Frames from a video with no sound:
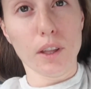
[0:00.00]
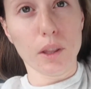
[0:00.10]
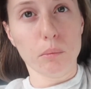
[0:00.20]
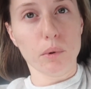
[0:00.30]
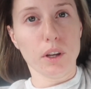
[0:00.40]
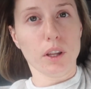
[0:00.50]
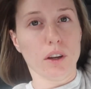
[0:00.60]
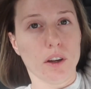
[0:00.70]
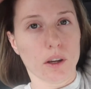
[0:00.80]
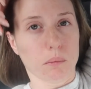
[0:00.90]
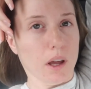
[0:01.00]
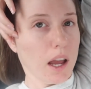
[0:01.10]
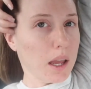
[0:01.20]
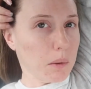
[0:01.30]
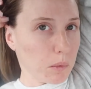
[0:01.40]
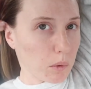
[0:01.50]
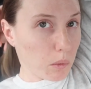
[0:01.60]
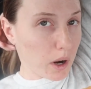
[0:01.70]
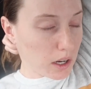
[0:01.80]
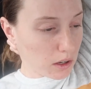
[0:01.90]
feeling pretty good, but I am
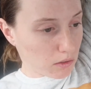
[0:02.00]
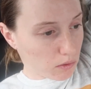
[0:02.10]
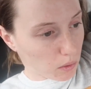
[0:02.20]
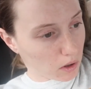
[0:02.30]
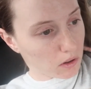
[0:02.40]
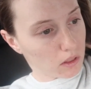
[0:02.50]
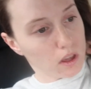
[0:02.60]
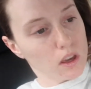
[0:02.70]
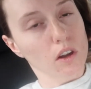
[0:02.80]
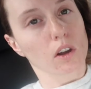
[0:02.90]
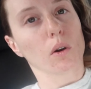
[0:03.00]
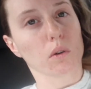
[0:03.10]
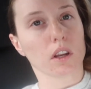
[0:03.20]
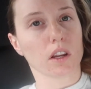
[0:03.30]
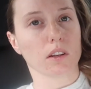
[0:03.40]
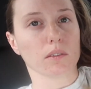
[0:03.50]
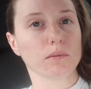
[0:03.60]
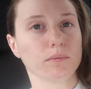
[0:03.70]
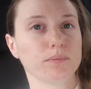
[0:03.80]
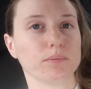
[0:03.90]
ready for the codeine
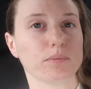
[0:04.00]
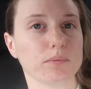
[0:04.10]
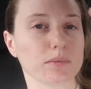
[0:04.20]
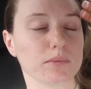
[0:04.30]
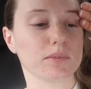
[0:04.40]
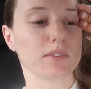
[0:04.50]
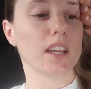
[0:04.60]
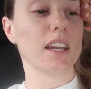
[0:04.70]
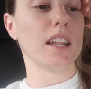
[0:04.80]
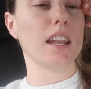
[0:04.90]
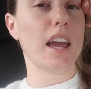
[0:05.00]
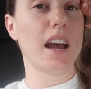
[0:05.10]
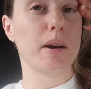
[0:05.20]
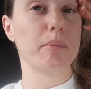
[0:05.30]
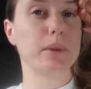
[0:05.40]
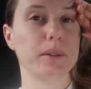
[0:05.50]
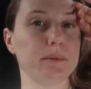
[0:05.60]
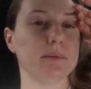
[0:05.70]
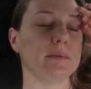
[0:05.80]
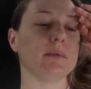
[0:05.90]
Hmm. and a nap.
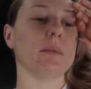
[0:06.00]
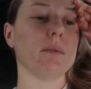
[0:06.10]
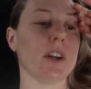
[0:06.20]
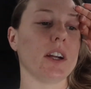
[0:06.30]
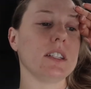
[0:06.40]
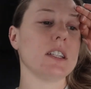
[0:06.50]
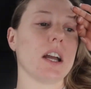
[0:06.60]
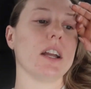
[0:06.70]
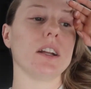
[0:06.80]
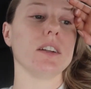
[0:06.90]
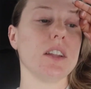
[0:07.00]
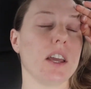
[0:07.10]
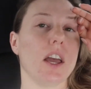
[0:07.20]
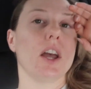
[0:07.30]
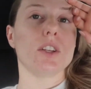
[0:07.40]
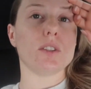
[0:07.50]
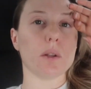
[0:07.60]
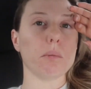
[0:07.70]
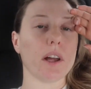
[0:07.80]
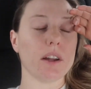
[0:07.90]
Very tired. So
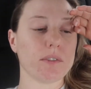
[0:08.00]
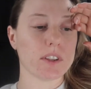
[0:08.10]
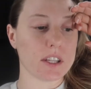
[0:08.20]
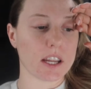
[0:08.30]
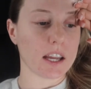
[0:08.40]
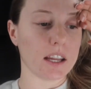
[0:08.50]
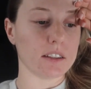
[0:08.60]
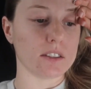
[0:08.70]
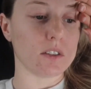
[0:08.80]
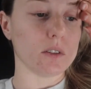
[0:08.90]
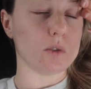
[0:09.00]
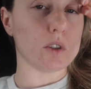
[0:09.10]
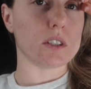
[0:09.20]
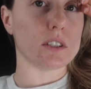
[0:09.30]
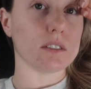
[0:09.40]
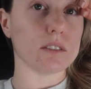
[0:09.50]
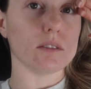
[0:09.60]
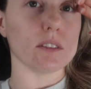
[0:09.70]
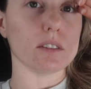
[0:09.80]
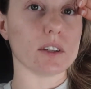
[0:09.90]
the plan for the day is to just
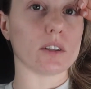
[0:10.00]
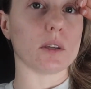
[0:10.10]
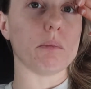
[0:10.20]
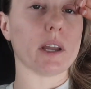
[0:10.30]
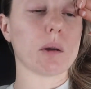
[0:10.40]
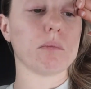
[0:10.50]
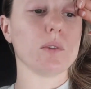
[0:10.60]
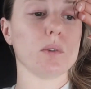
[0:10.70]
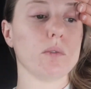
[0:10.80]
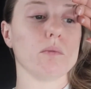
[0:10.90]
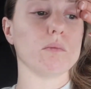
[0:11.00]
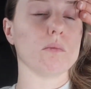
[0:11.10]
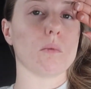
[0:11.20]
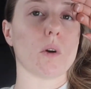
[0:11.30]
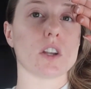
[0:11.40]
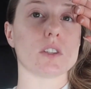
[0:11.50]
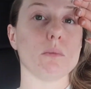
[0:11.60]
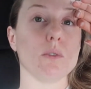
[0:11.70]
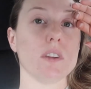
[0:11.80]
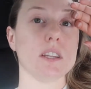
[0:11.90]
literally pick up food, watch
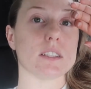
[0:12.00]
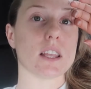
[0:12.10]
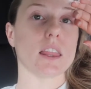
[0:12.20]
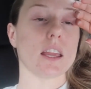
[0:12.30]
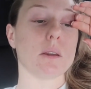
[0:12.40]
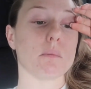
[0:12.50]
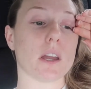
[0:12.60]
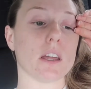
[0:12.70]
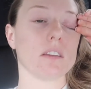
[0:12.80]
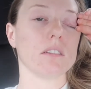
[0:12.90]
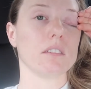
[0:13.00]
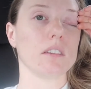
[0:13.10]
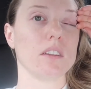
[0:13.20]
movies, and lay in bed and